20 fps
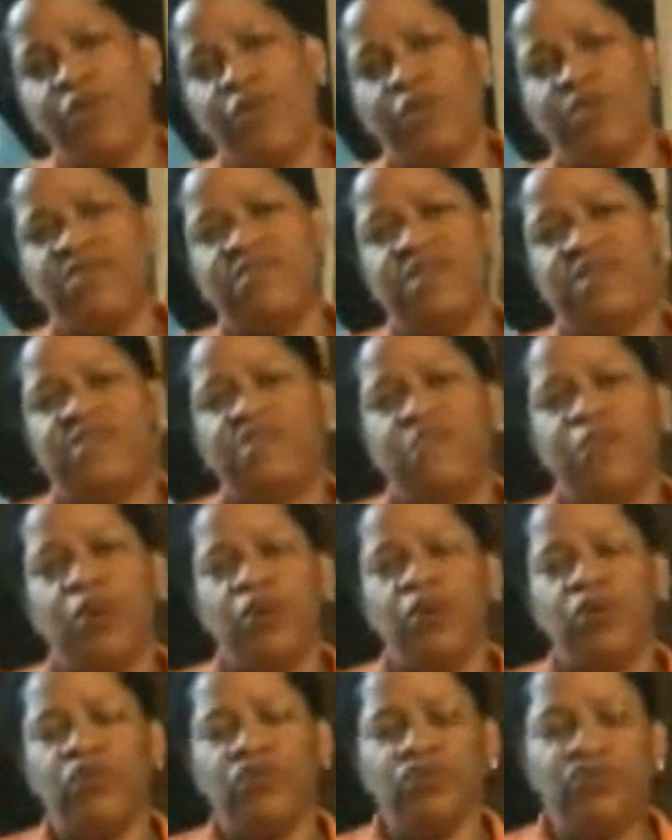was
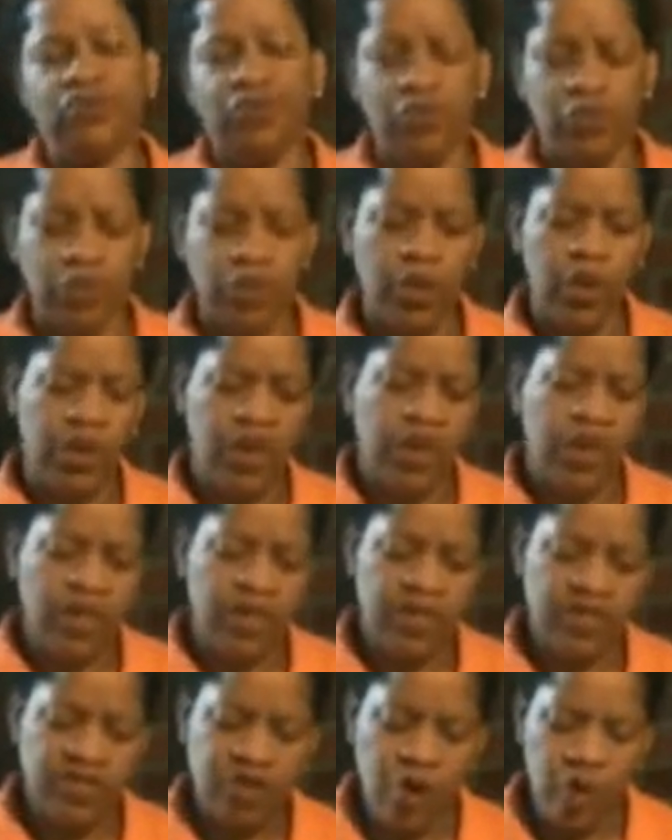exposed to this